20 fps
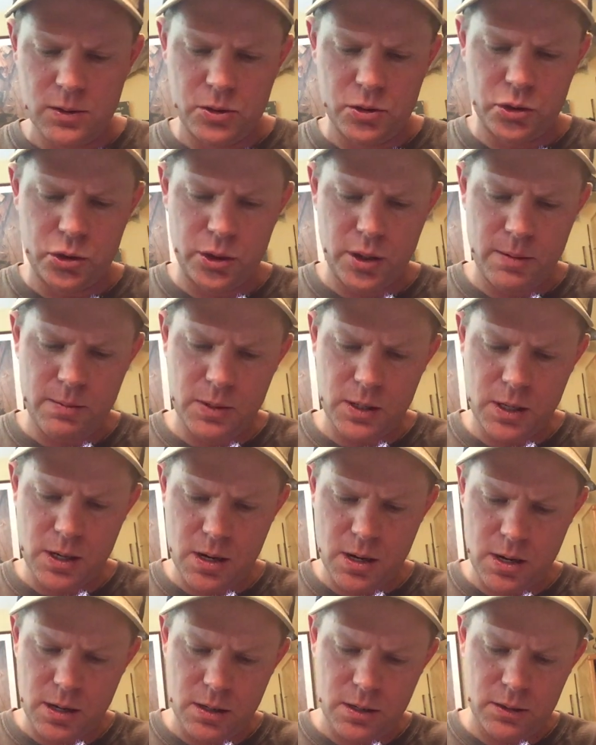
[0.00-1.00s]
Trim
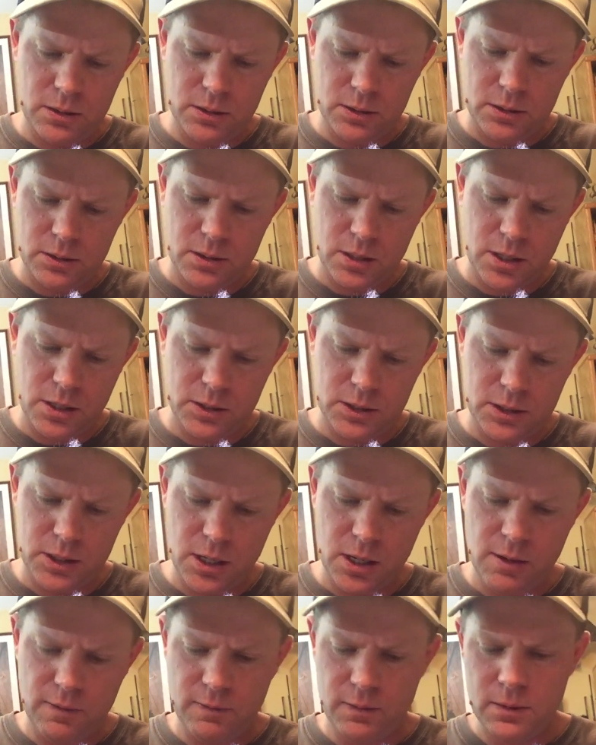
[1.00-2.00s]
the ends nice
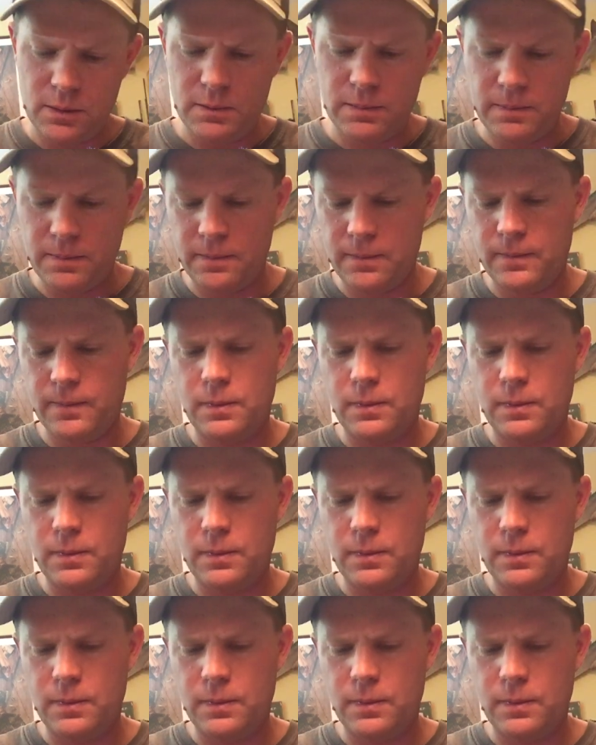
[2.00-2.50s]
and even.